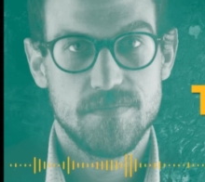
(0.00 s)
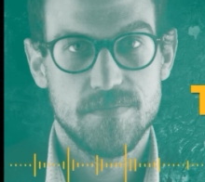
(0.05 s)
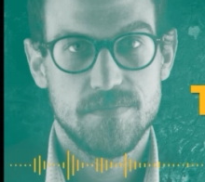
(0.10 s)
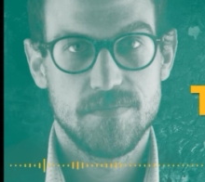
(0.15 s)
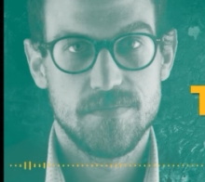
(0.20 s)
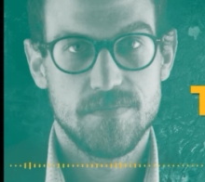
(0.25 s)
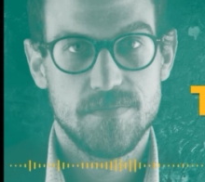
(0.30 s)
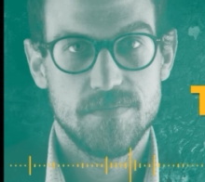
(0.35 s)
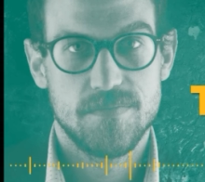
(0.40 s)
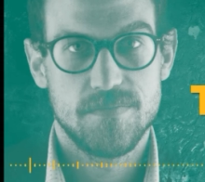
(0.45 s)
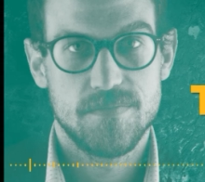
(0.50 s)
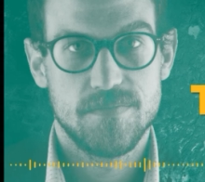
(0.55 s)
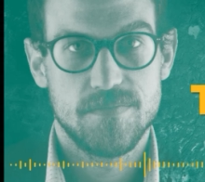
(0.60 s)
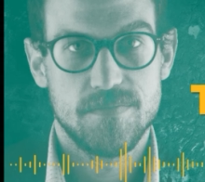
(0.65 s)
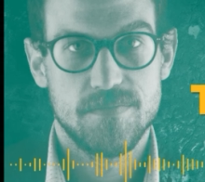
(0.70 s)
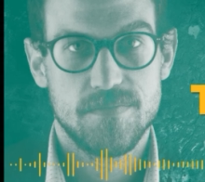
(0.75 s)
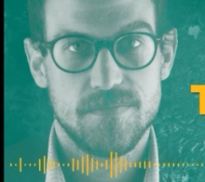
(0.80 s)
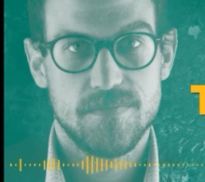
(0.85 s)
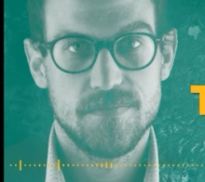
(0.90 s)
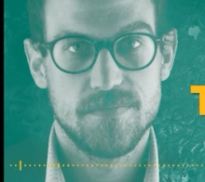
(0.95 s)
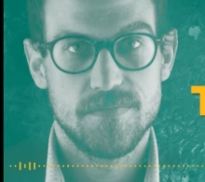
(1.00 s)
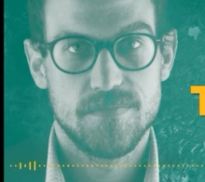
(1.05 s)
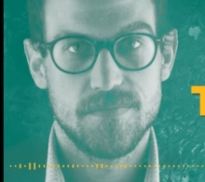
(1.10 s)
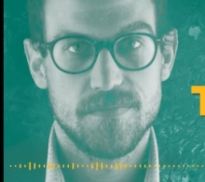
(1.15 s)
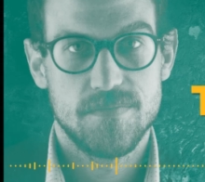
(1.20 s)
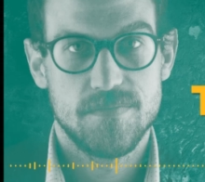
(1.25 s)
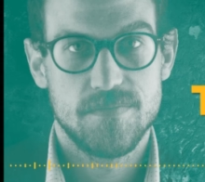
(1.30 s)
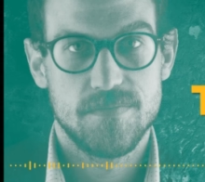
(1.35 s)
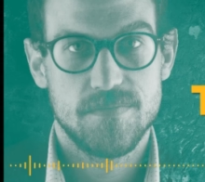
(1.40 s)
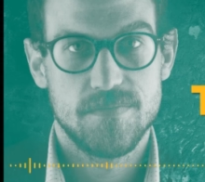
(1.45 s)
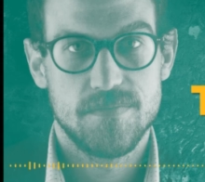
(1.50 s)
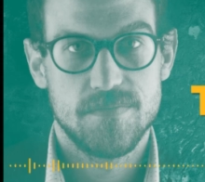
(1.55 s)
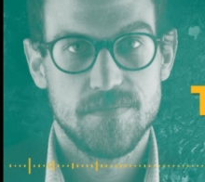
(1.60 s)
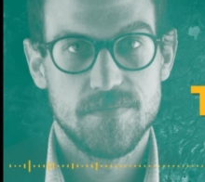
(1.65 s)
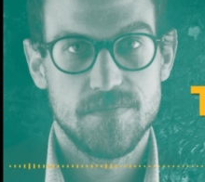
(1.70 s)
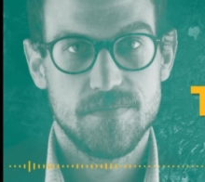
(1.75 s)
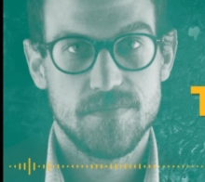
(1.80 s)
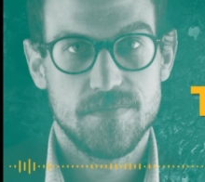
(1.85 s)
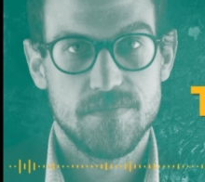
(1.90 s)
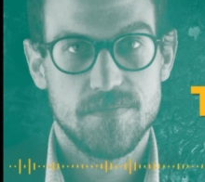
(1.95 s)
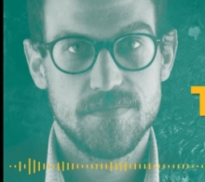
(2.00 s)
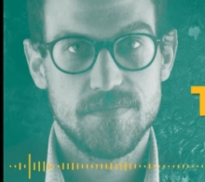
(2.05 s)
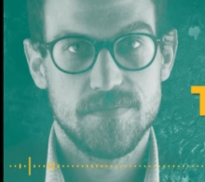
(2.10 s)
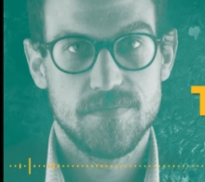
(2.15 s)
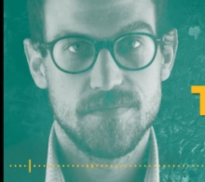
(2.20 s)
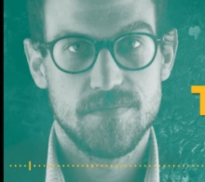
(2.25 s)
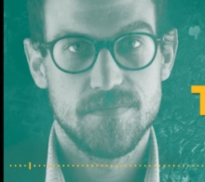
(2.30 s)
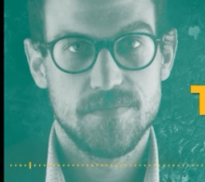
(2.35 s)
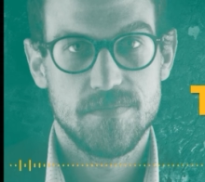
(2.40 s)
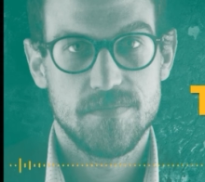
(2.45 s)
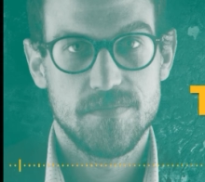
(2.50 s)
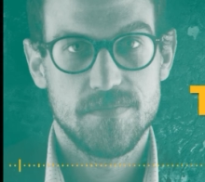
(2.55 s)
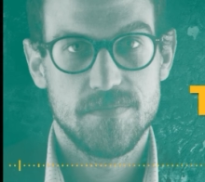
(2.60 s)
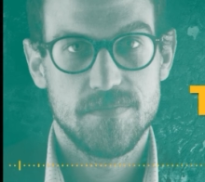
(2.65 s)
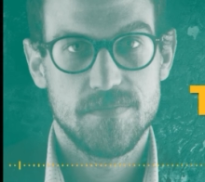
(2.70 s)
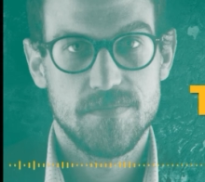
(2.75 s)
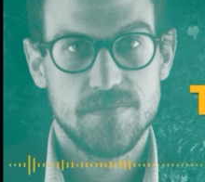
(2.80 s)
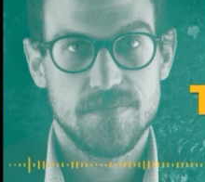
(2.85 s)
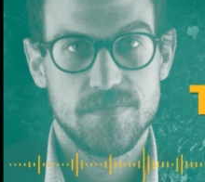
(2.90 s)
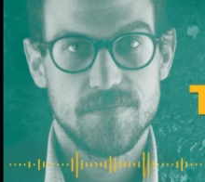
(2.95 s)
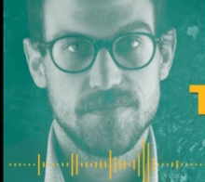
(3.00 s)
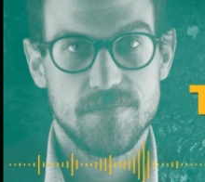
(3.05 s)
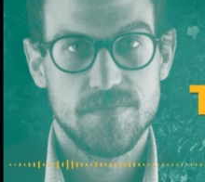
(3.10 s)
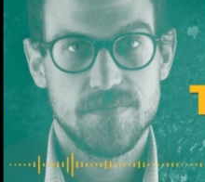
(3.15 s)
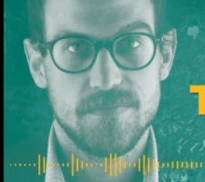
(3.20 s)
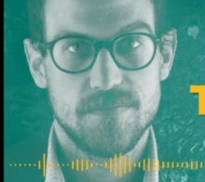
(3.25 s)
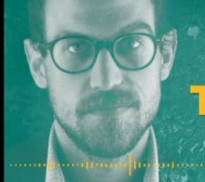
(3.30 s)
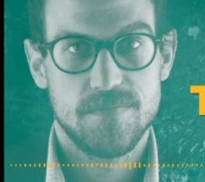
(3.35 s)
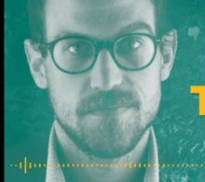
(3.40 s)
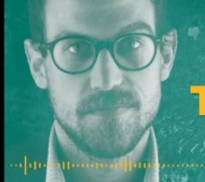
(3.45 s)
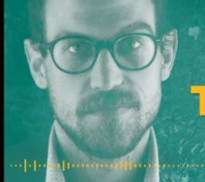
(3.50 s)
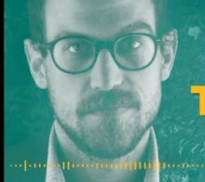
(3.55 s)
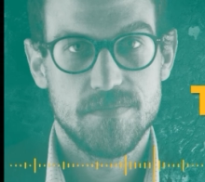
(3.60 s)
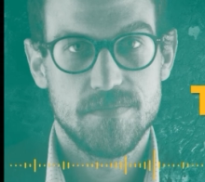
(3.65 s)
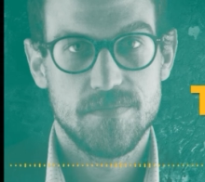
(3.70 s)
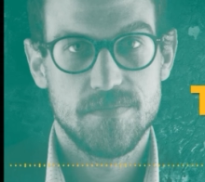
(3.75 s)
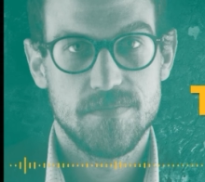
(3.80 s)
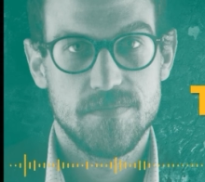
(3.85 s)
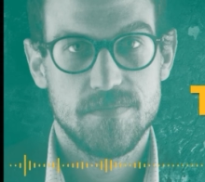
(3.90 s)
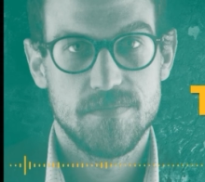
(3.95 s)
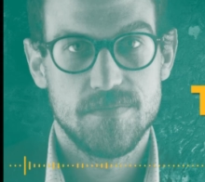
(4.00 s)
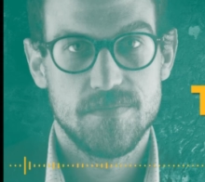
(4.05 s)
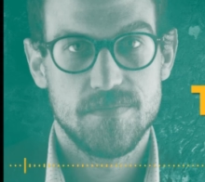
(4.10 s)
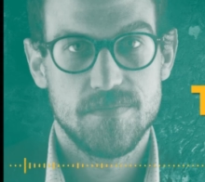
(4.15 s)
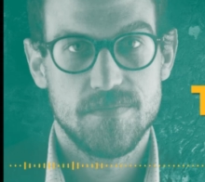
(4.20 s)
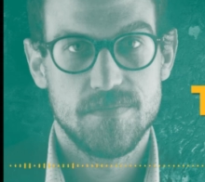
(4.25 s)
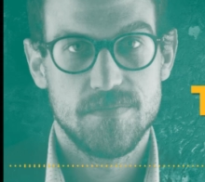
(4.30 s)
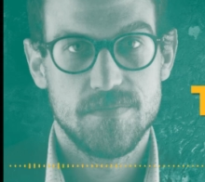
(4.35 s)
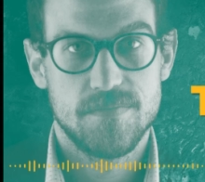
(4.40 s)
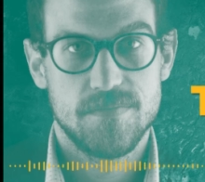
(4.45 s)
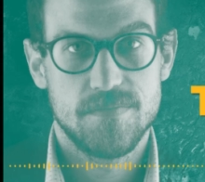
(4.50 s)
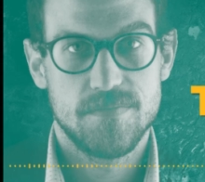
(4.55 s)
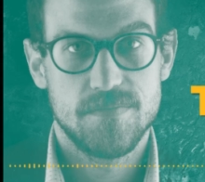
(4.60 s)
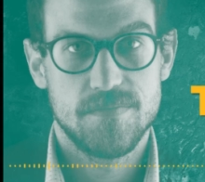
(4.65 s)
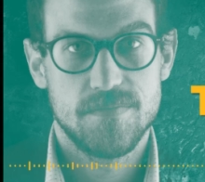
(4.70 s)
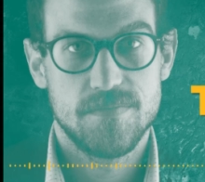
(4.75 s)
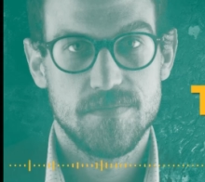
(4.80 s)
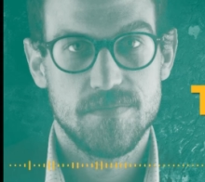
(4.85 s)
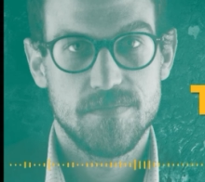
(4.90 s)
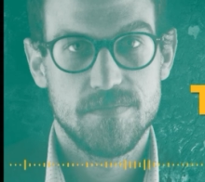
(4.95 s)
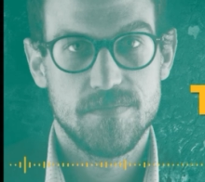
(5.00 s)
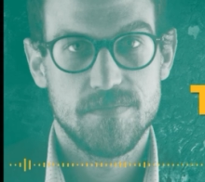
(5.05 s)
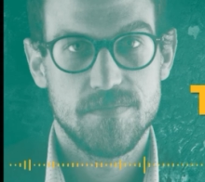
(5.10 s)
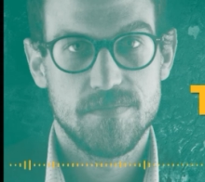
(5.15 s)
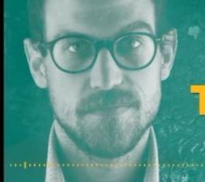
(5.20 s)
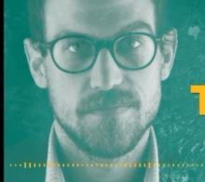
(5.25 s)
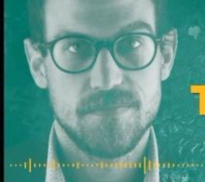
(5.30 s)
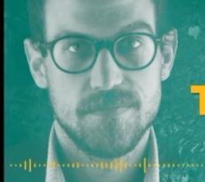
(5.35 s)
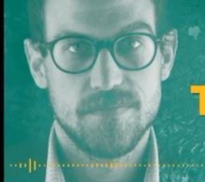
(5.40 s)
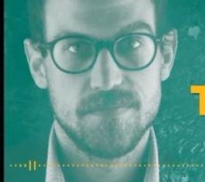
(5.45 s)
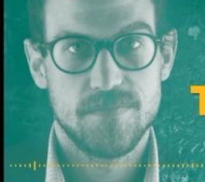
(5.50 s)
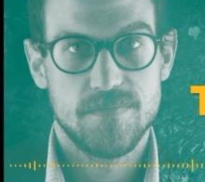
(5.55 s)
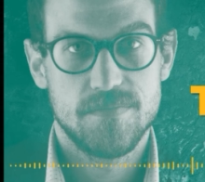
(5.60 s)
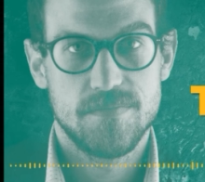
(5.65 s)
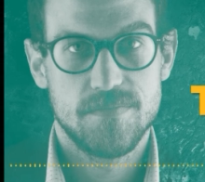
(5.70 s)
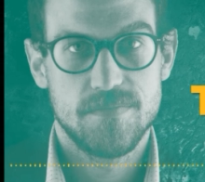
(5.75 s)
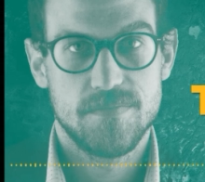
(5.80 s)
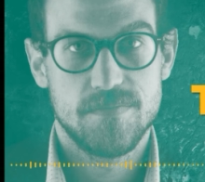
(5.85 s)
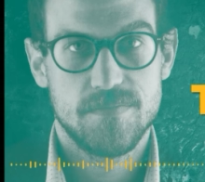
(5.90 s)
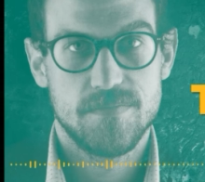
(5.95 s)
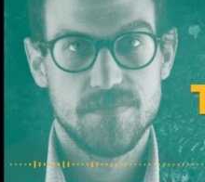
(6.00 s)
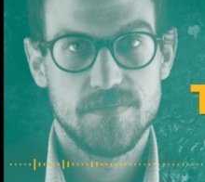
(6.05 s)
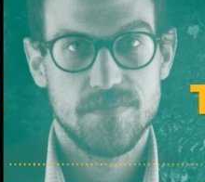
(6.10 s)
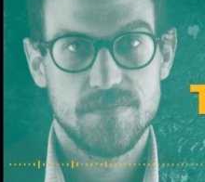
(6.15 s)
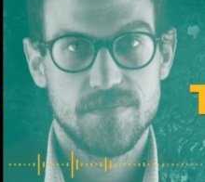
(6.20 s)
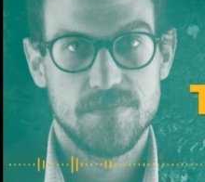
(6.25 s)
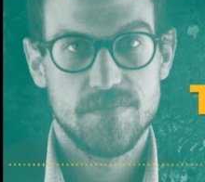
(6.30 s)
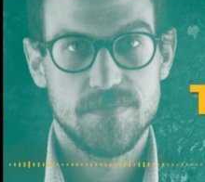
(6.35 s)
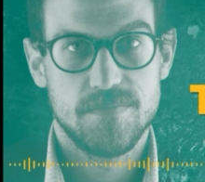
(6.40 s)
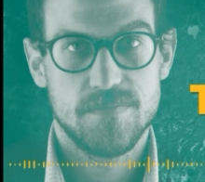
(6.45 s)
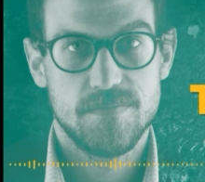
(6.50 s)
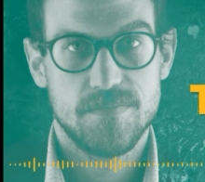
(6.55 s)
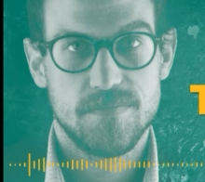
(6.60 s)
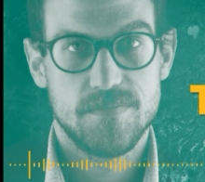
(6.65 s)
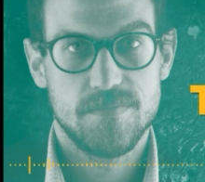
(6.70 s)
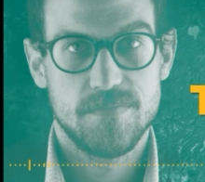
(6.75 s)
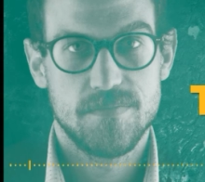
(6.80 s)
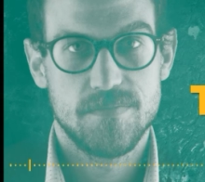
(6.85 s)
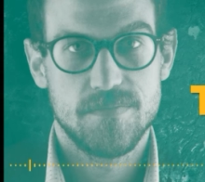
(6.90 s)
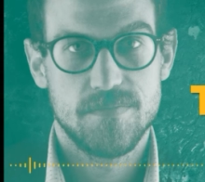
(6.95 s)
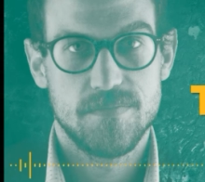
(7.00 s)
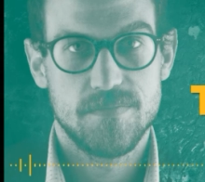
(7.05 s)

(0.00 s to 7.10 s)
Thanks, as always, for listening to The Horn. To find out more about Crisis Group's work, visit our website at crisisgroup.org.